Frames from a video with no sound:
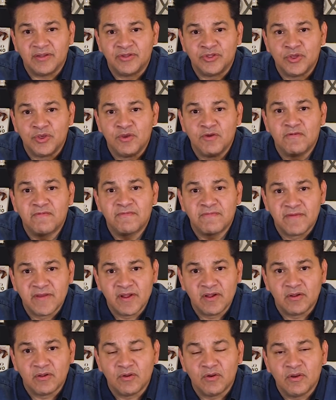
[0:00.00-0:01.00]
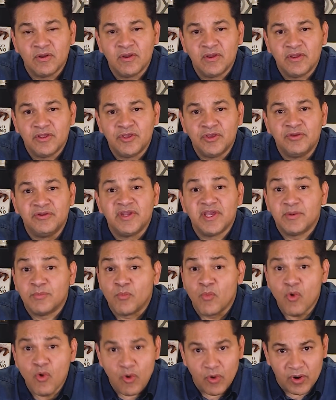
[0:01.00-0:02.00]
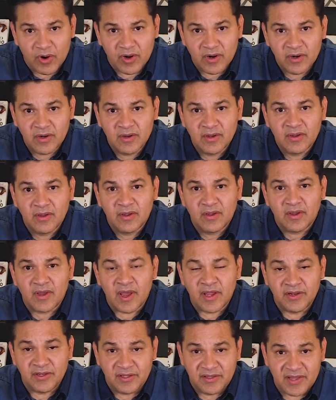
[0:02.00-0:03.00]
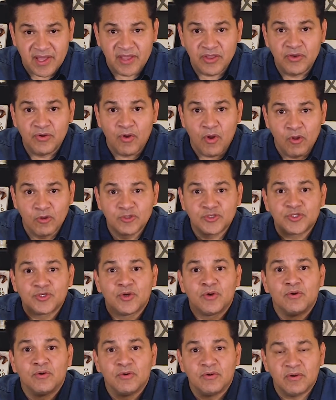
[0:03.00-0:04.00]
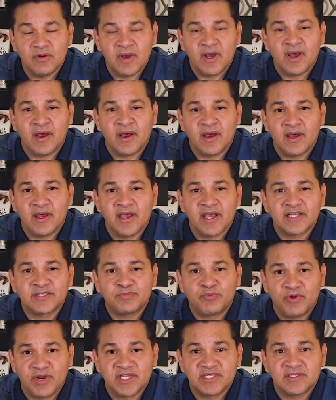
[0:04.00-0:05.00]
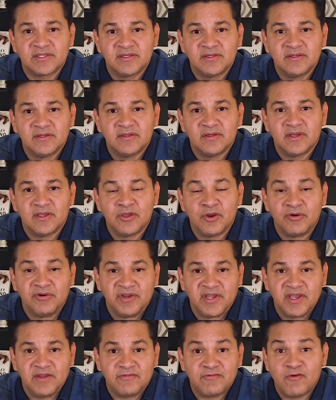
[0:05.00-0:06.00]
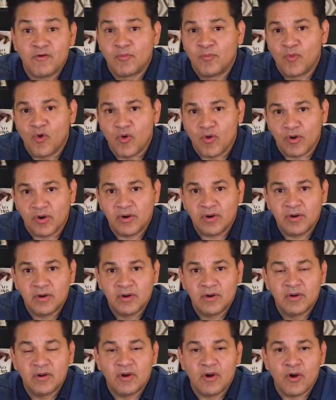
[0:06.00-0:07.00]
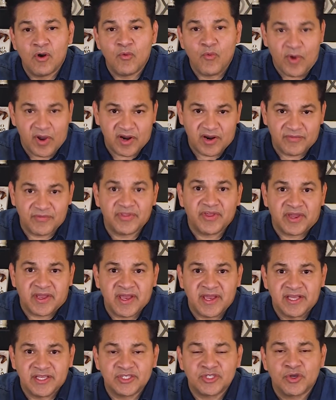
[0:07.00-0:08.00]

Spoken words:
do you feel you need more, and that you also express your need for more, or whatever the case.